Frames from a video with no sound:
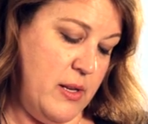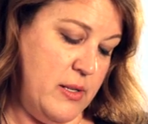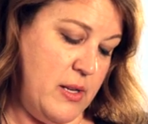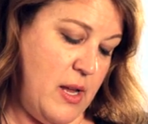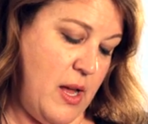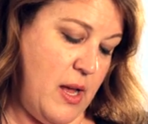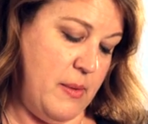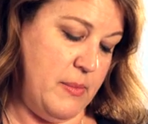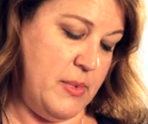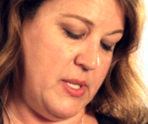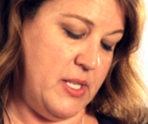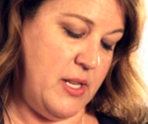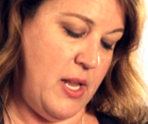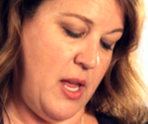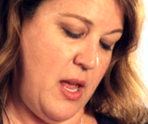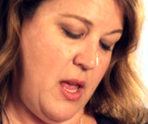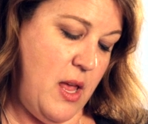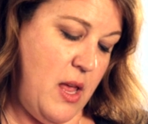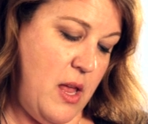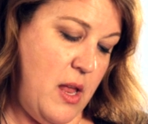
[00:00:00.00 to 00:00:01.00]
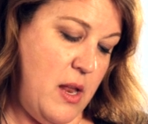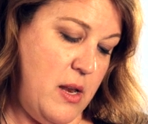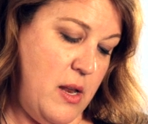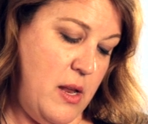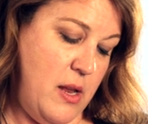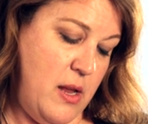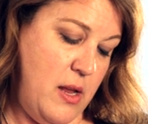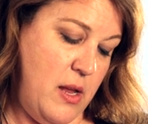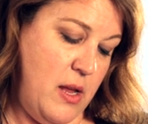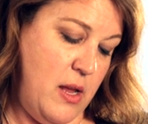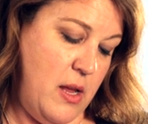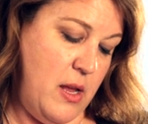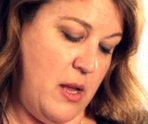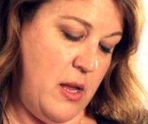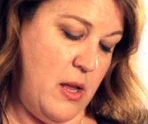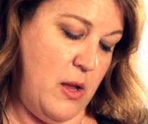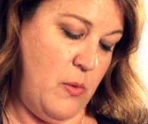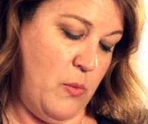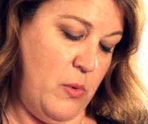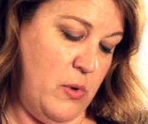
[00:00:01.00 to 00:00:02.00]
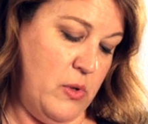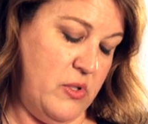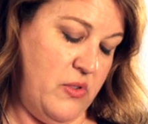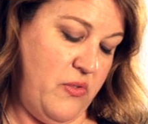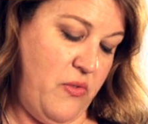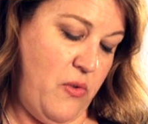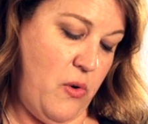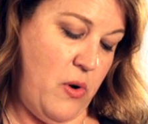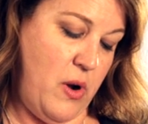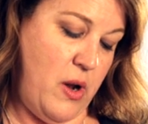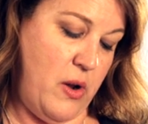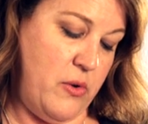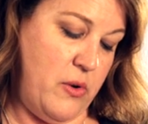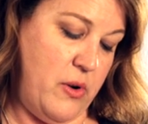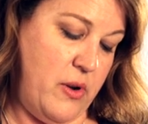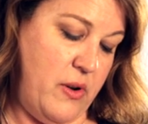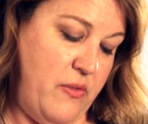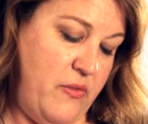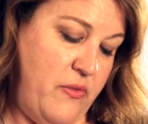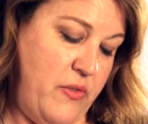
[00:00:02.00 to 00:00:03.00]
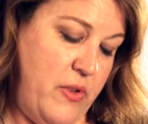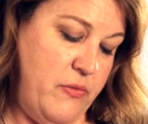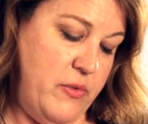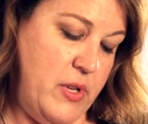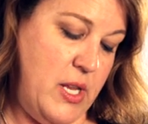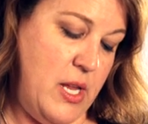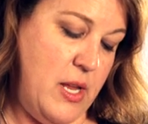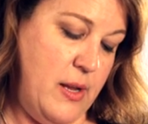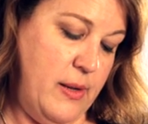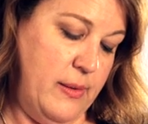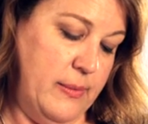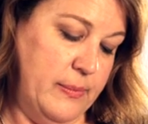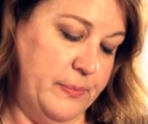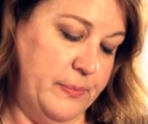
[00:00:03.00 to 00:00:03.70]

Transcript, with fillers: times 10 equals 450